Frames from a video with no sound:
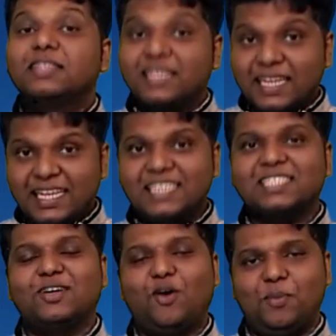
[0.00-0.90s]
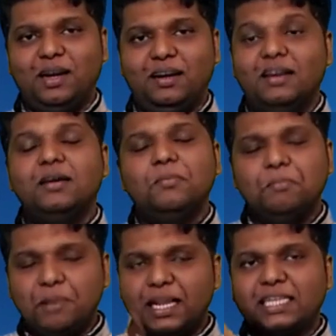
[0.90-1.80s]
3 is common.
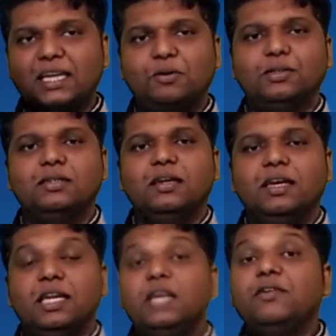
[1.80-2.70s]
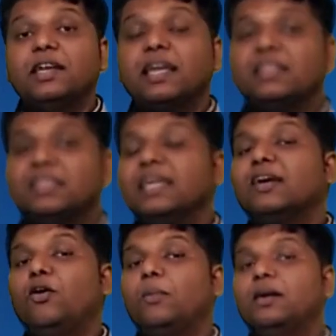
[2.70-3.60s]
Bring it out. If we are taking 3
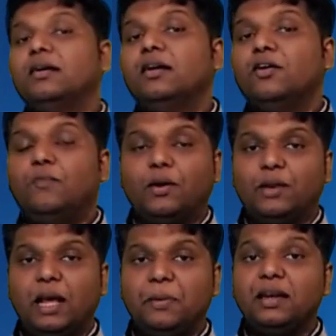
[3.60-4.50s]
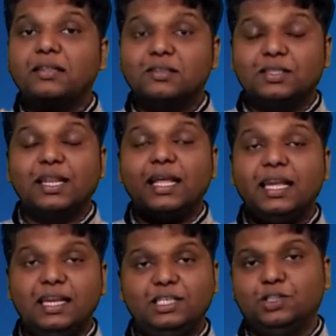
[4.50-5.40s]
common, what will happen?
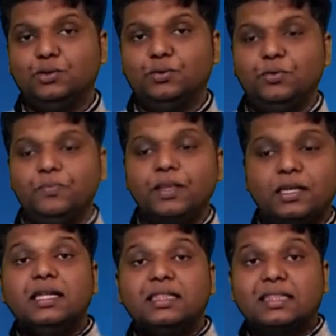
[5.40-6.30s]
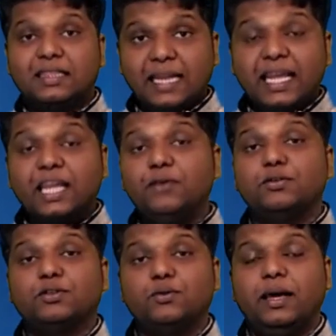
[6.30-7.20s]
3 into
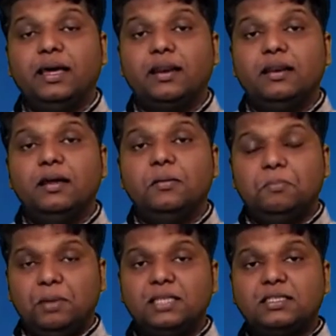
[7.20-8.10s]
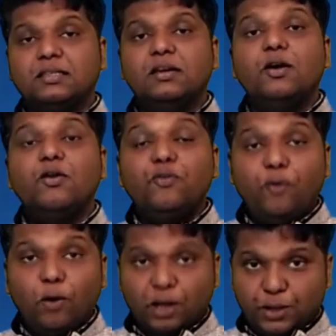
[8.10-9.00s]
3q square plus
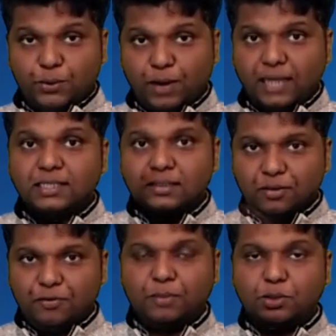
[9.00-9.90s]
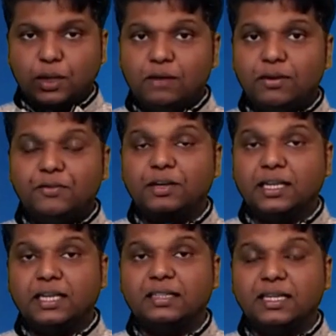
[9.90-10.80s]
4q, right? From 12, if you are
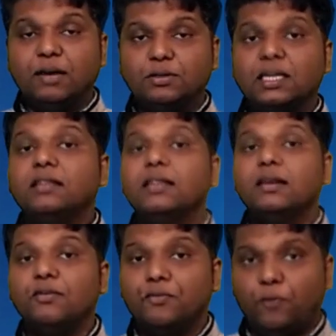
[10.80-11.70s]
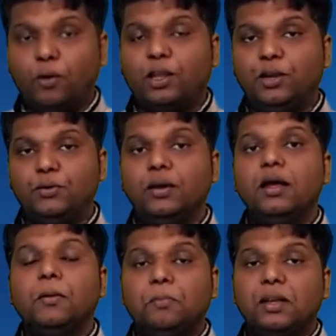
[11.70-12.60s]
taking 3 outside, then 4q
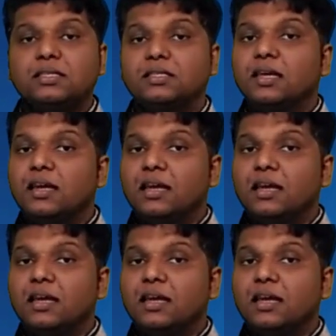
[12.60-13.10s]
plus,